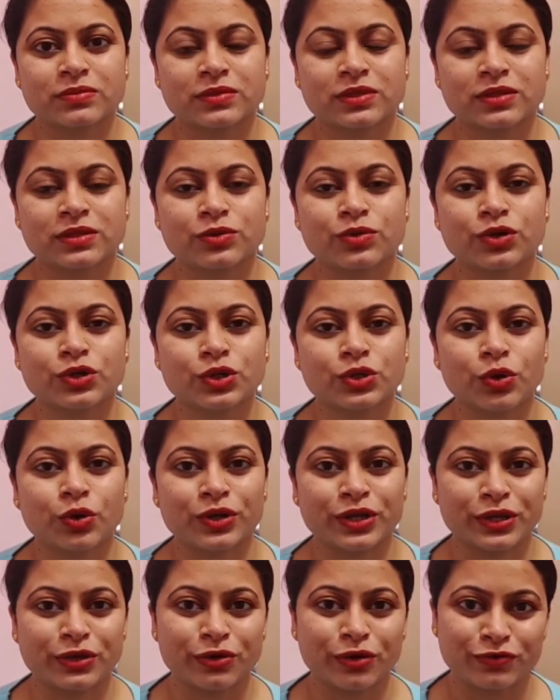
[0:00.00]
good
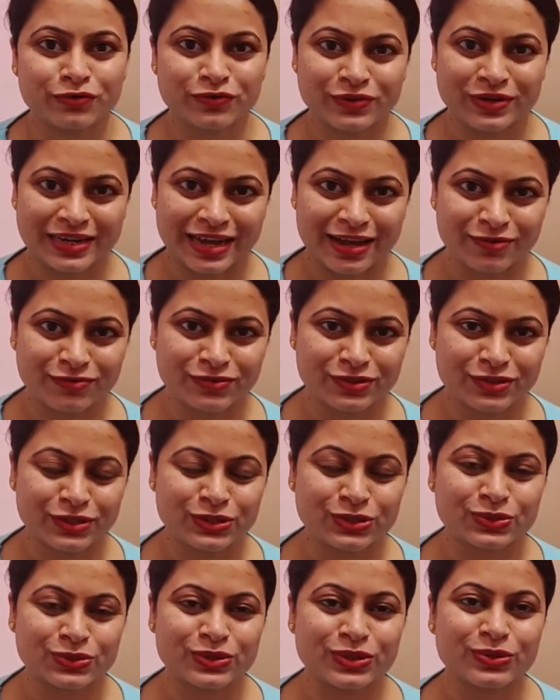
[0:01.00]
tonic of laughter
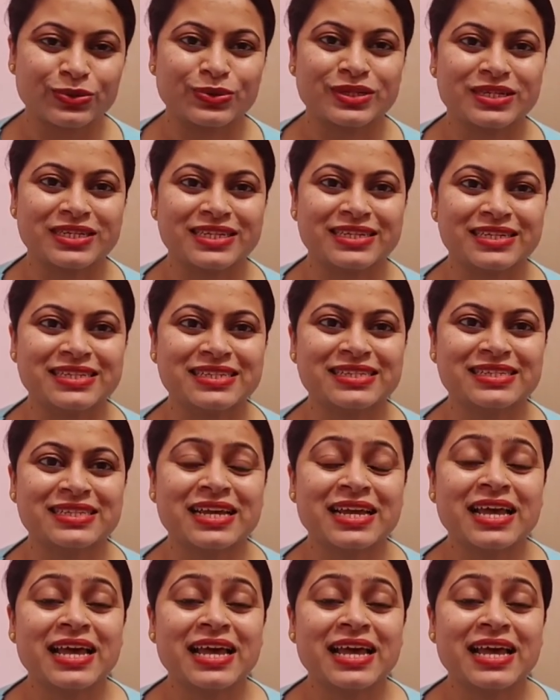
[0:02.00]
to the audience.